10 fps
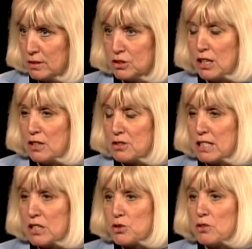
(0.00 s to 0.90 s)
child's
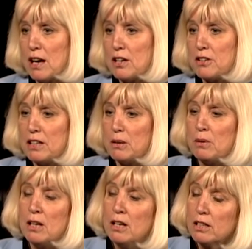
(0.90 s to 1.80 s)
teacher? How do they
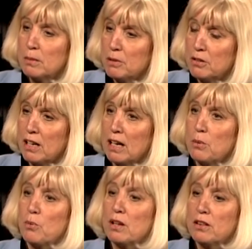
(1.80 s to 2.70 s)
communicate
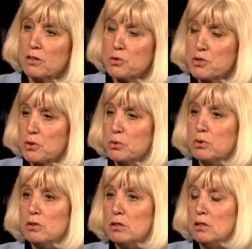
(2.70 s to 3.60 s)
with their
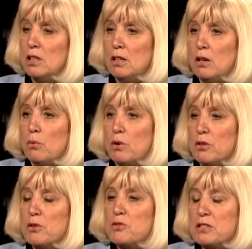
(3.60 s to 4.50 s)
school? What are
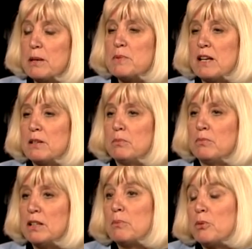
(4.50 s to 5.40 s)
their steps, how to
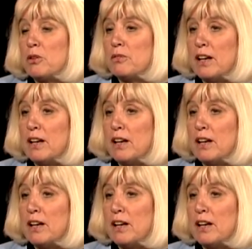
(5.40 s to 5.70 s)
improve